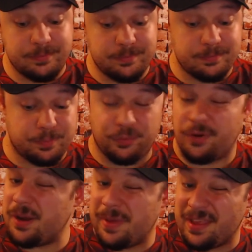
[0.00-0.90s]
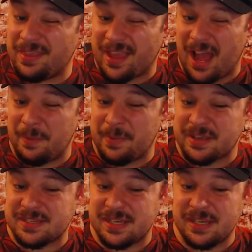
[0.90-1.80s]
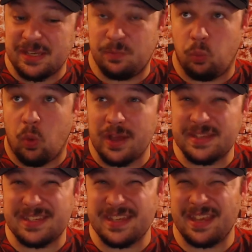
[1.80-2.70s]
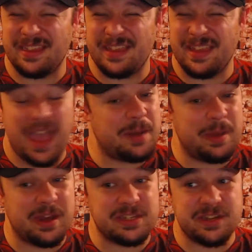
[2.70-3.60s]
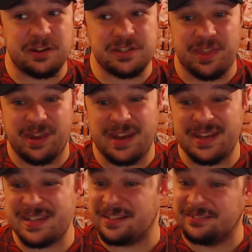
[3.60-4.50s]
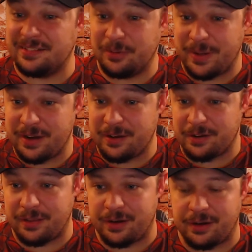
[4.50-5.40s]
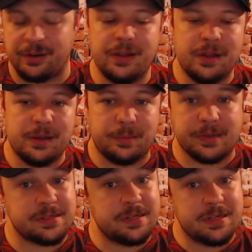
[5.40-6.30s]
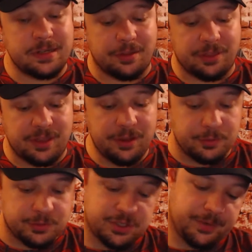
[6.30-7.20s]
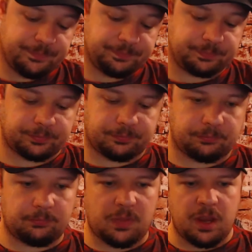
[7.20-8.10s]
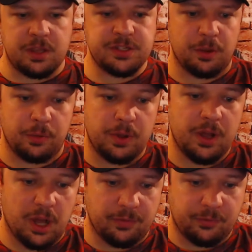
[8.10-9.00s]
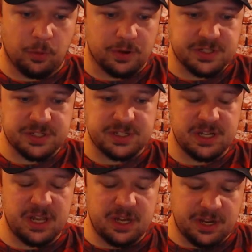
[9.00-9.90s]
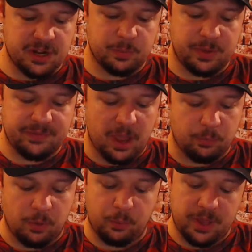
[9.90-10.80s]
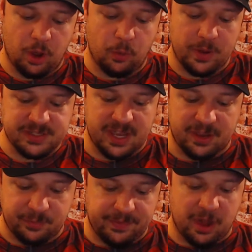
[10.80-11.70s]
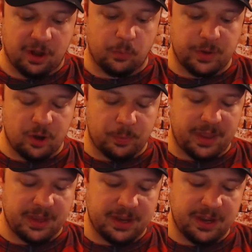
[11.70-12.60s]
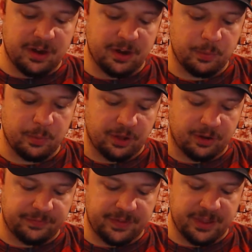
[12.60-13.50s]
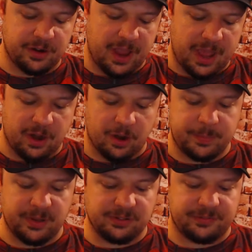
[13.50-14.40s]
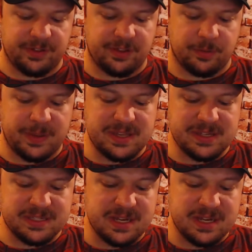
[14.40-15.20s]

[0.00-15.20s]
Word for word: pretty big in the comics. He was in the animated series in the nineties, a little bit here and there, but nothing huge. So, of course, in here we've got what we always have. We've got our window pane here with our figure and our build-to-figure piece,